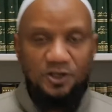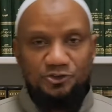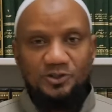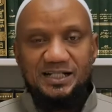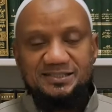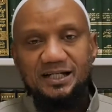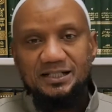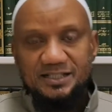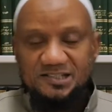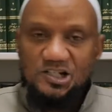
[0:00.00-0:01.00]
So that's a
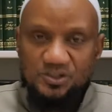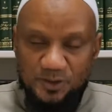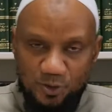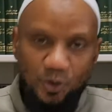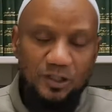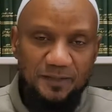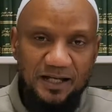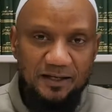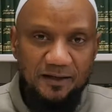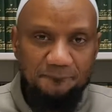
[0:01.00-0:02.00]
discussion between the ulama,